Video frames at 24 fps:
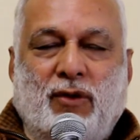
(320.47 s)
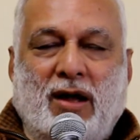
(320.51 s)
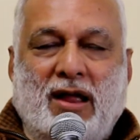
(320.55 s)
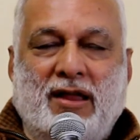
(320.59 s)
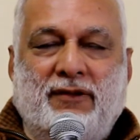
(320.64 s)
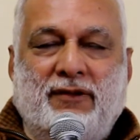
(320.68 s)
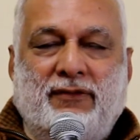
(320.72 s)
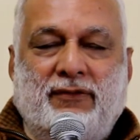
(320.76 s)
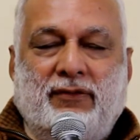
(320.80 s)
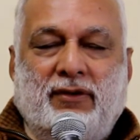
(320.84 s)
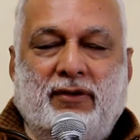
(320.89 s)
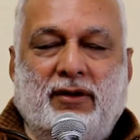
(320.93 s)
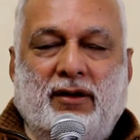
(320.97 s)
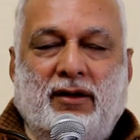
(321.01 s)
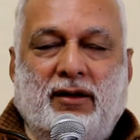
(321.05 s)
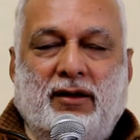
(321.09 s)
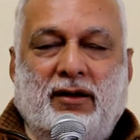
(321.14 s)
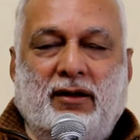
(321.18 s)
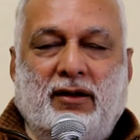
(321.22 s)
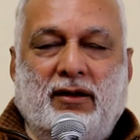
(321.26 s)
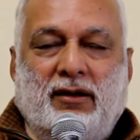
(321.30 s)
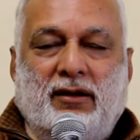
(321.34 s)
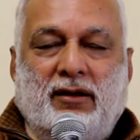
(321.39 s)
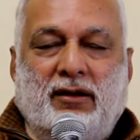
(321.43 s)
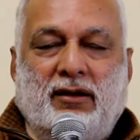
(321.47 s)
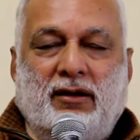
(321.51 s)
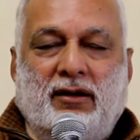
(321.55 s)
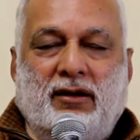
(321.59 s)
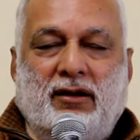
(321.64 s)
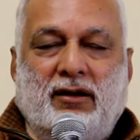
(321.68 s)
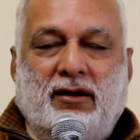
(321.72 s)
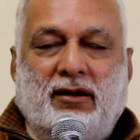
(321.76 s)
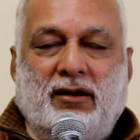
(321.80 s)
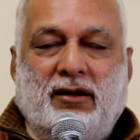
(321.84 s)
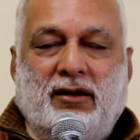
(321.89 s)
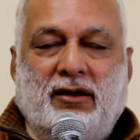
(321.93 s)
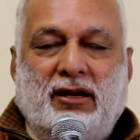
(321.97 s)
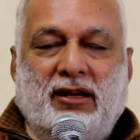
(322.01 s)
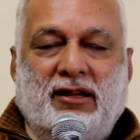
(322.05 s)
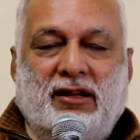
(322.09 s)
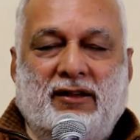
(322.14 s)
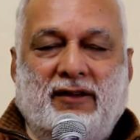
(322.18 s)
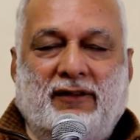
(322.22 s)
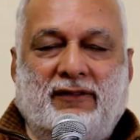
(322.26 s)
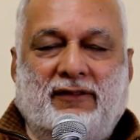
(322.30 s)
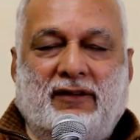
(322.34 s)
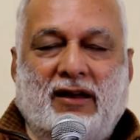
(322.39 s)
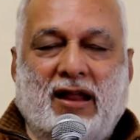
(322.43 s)
wife
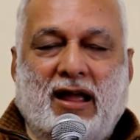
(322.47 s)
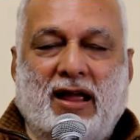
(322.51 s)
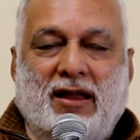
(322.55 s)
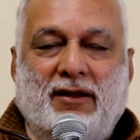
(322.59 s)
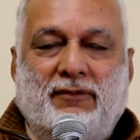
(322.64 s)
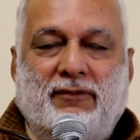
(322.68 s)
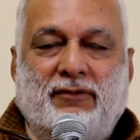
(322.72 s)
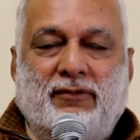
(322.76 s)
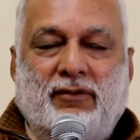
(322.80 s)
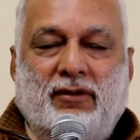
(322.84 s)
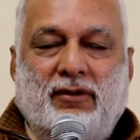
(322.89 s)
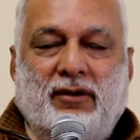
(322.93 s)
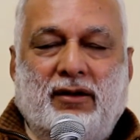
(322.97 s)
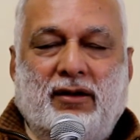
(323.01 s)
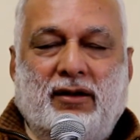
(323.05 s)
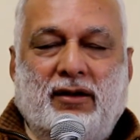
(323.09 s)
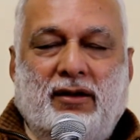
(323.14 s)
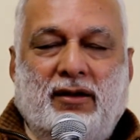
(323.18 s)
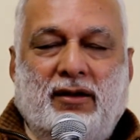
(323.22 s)
in this life,